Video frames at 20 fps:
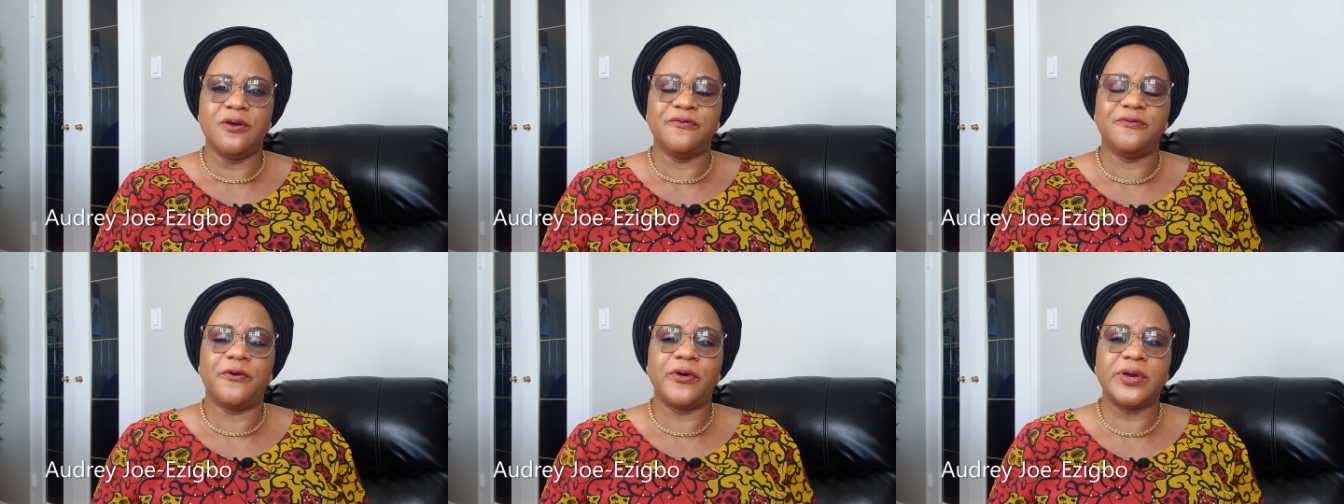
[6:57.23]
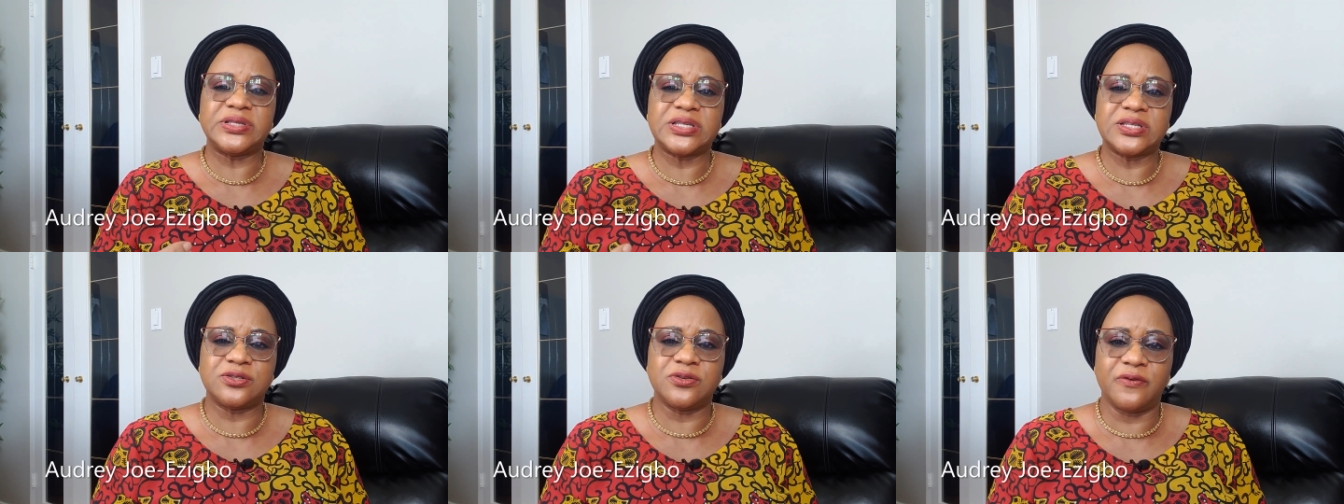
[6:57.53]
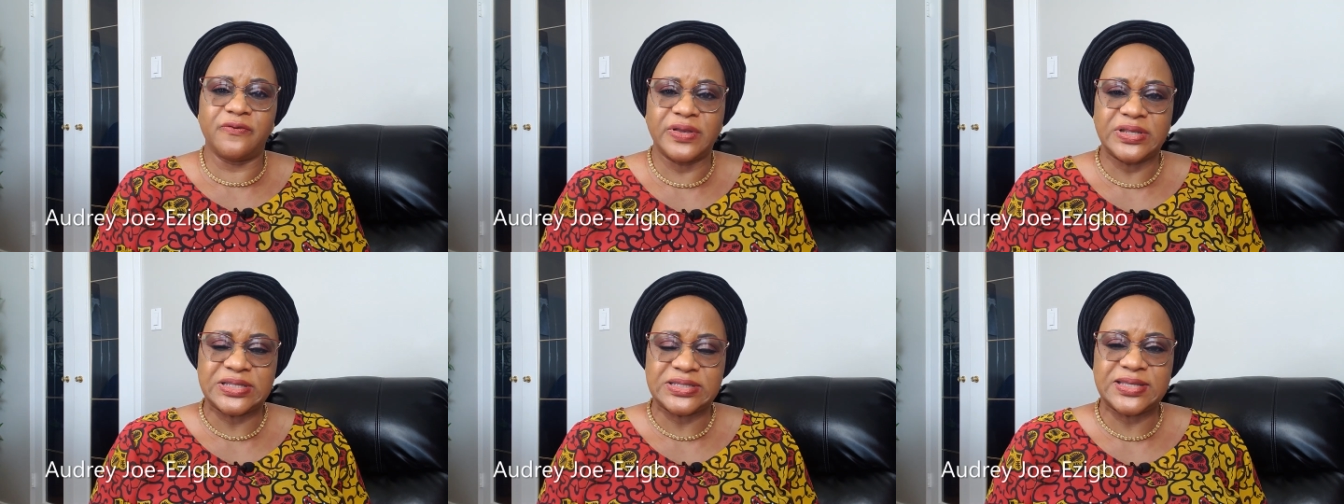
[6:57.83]
voices
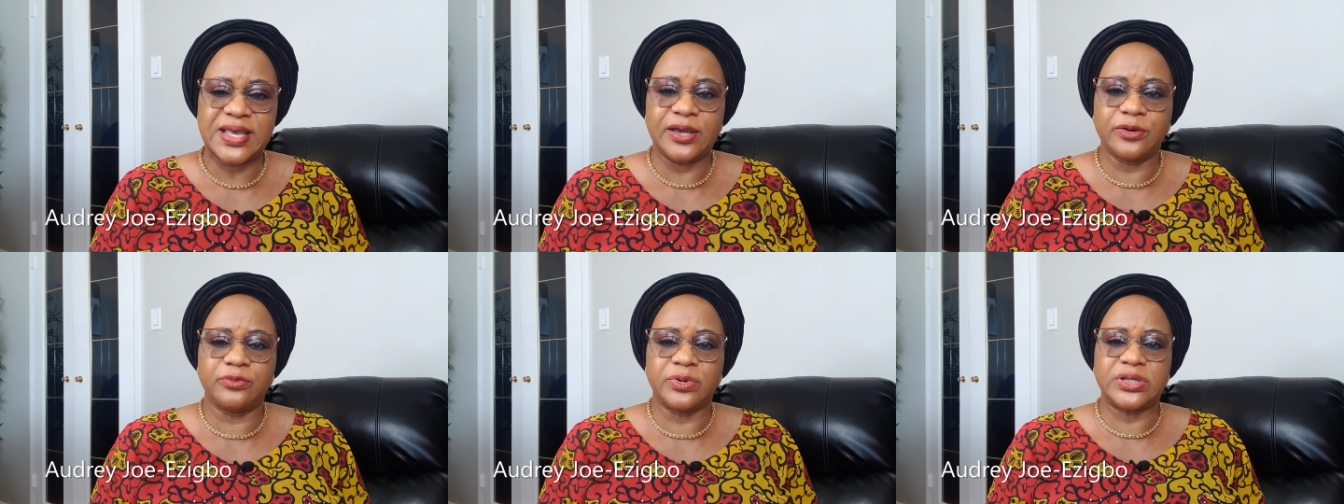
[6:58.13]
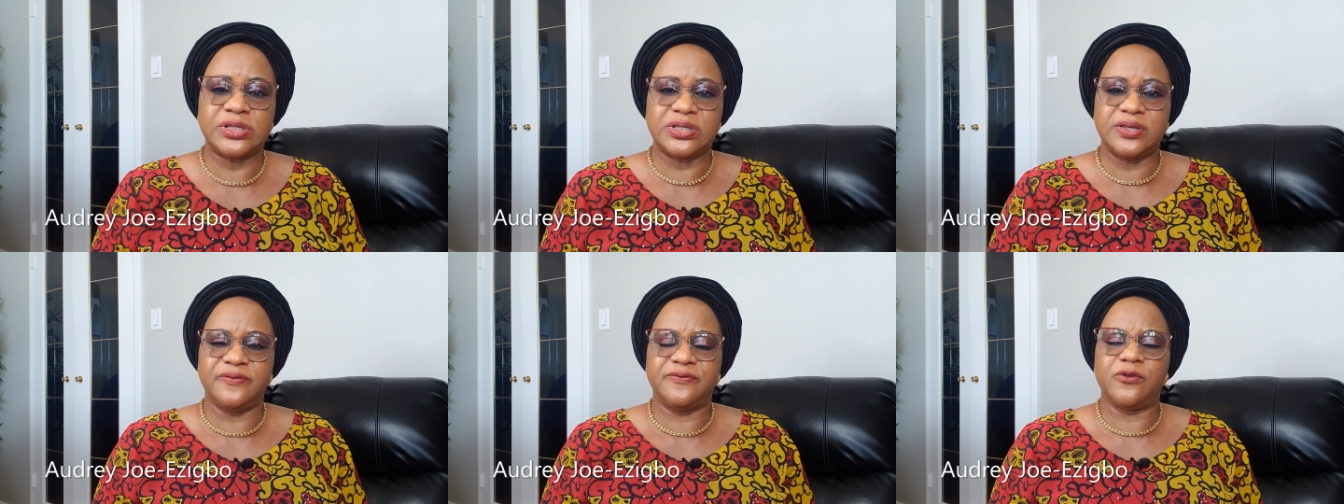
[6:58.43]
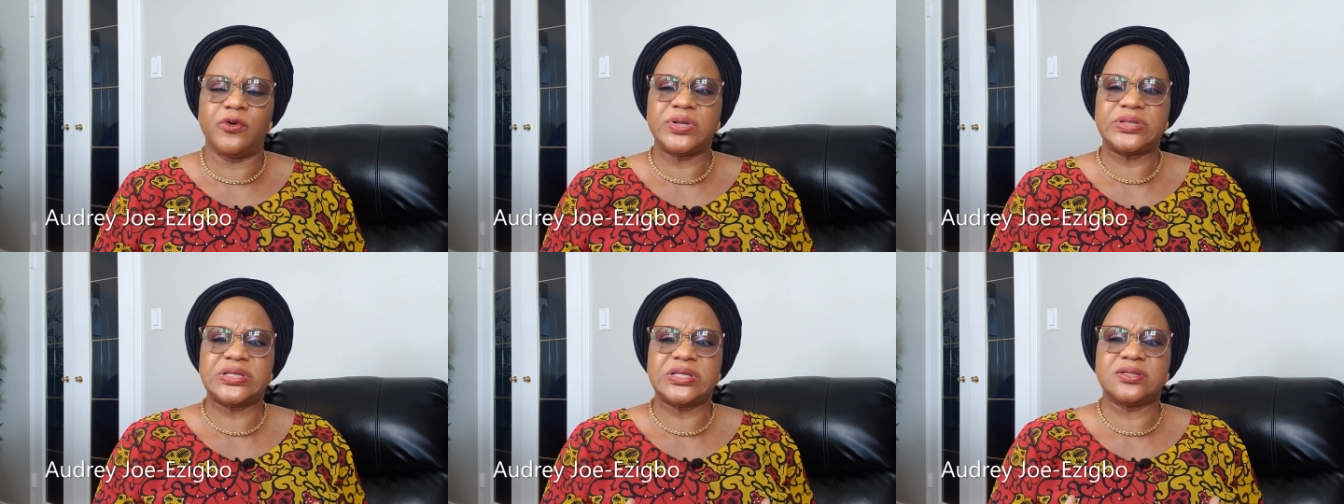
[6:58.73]
of integrity,
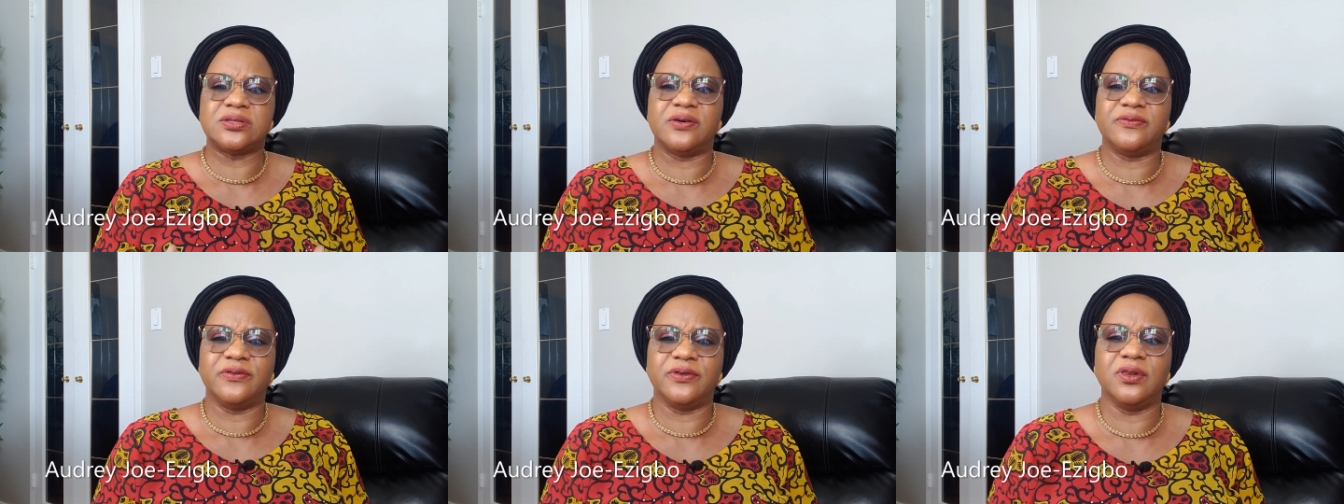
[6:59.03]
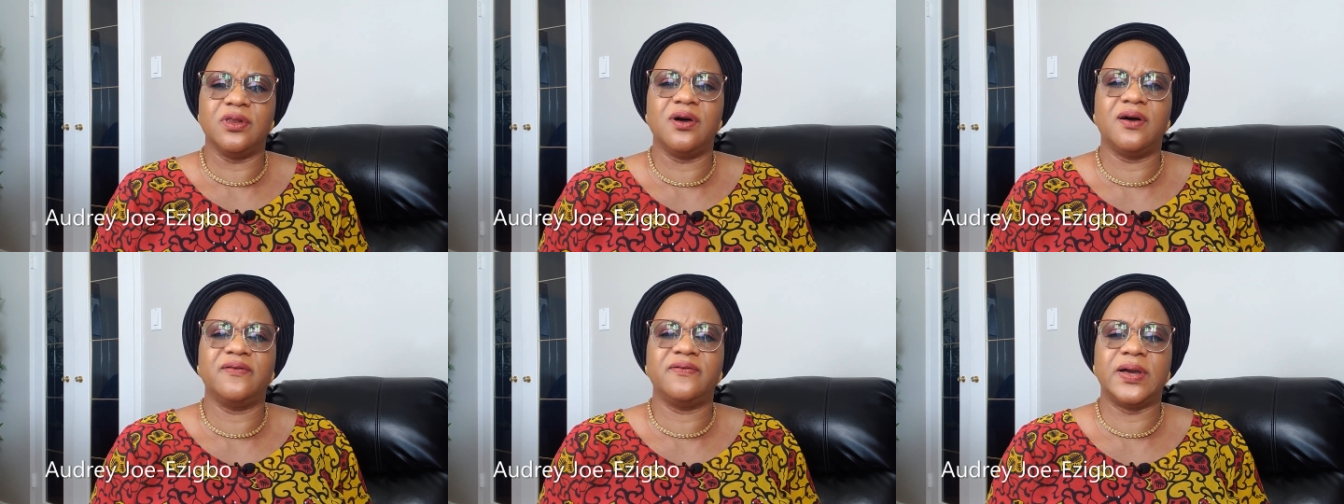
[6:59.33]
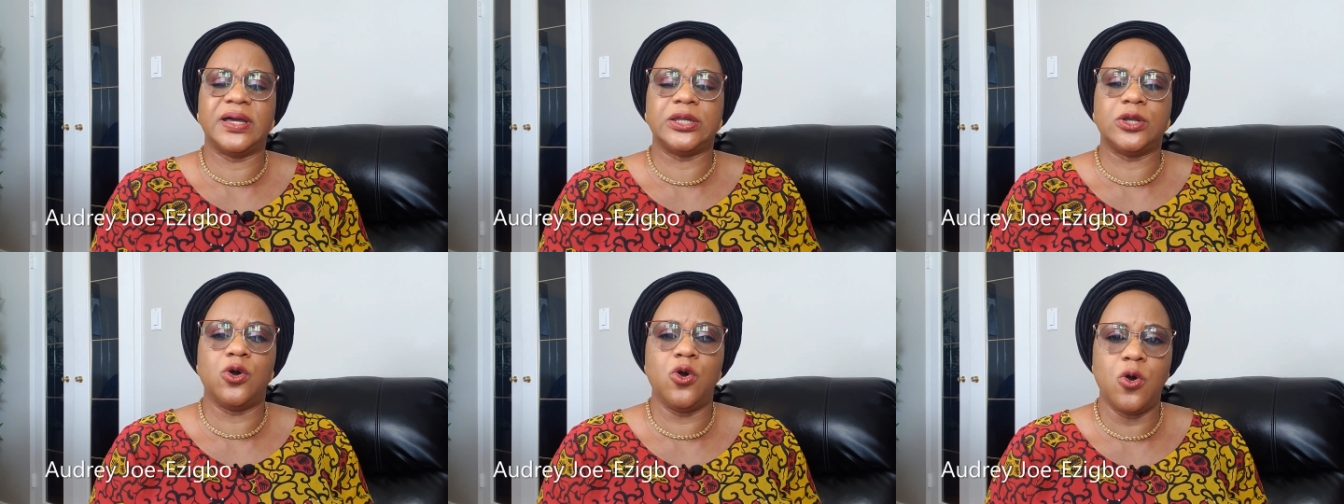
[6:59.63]
voices of love
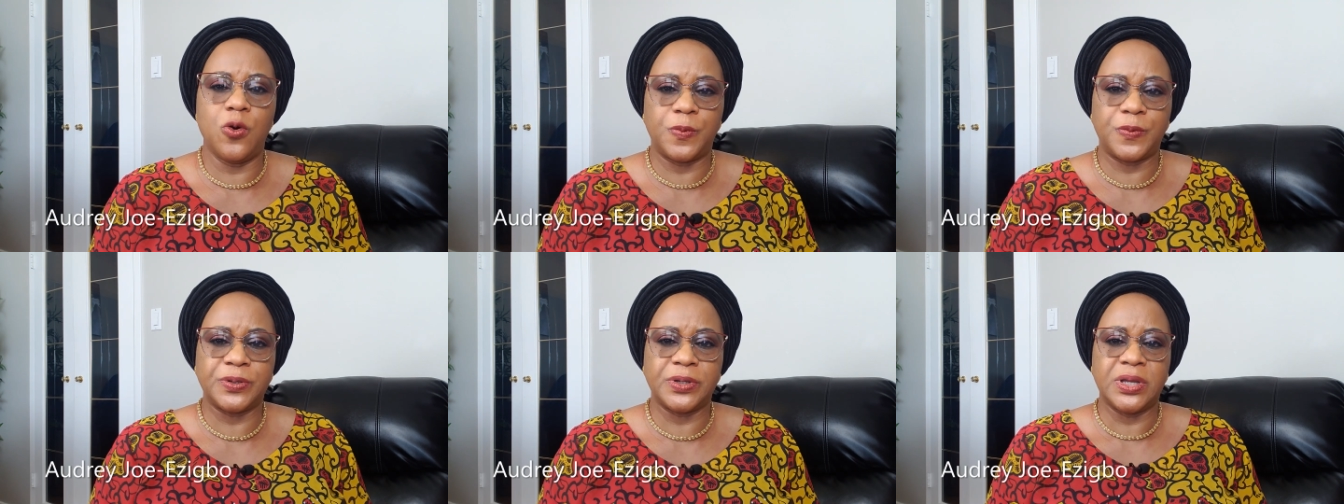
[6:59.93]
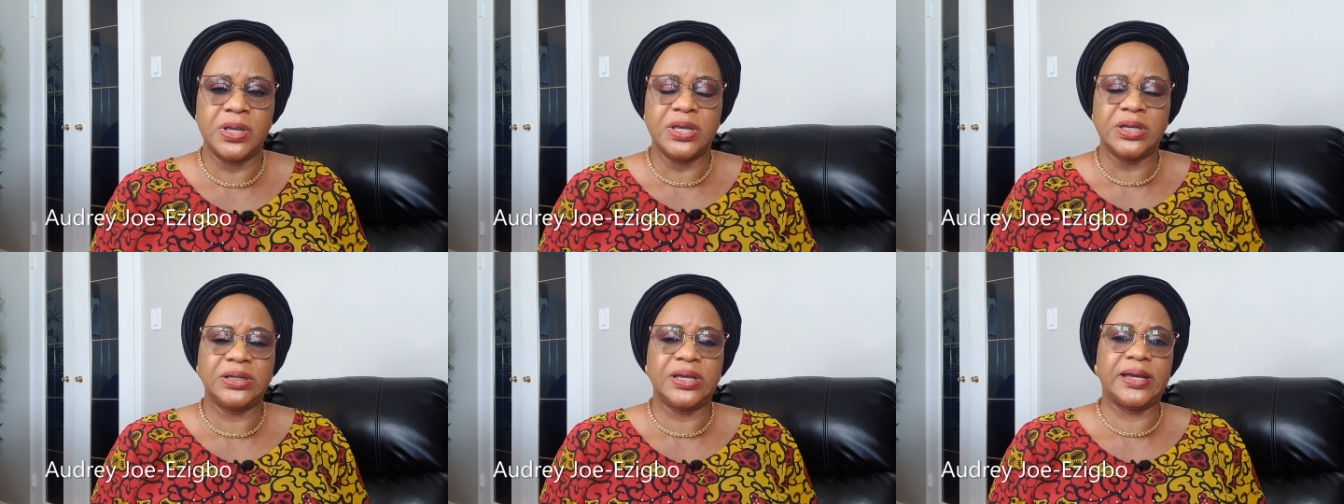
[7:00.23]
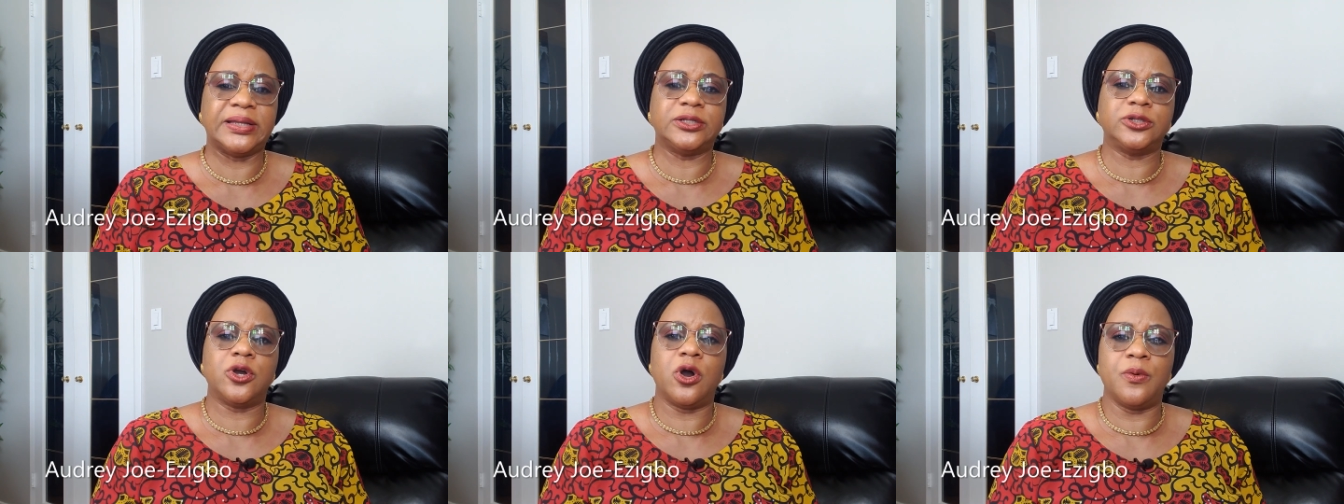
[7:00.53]
and hope
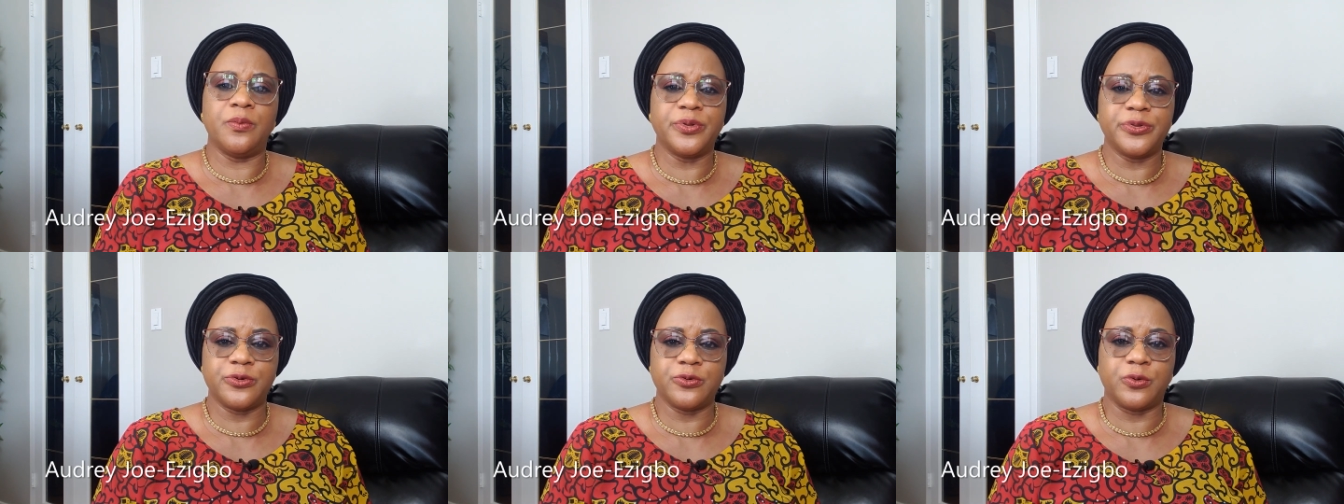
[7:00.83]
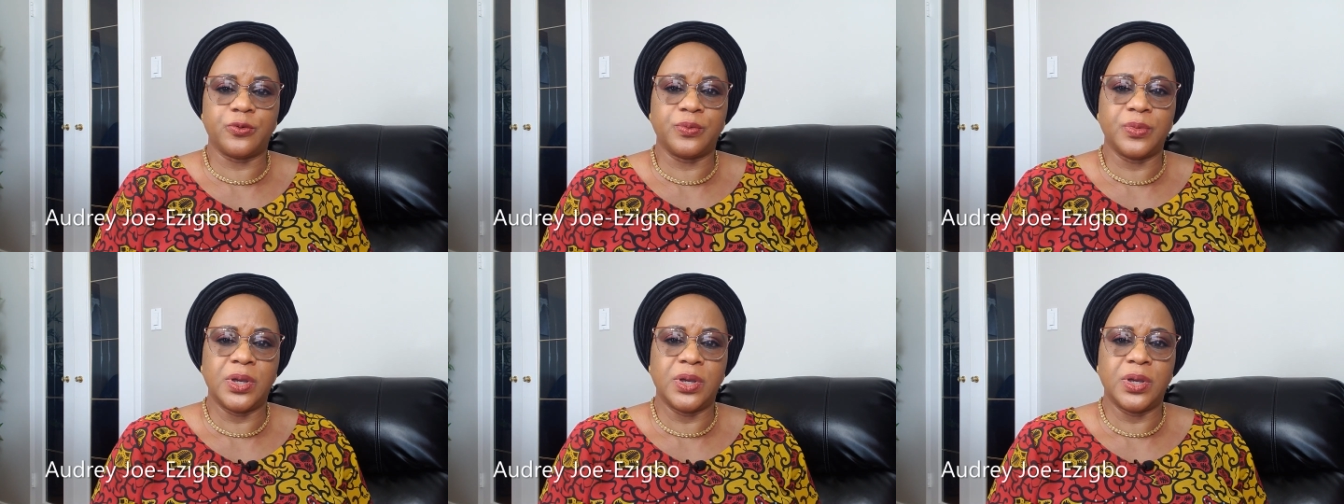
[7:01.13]
can come through.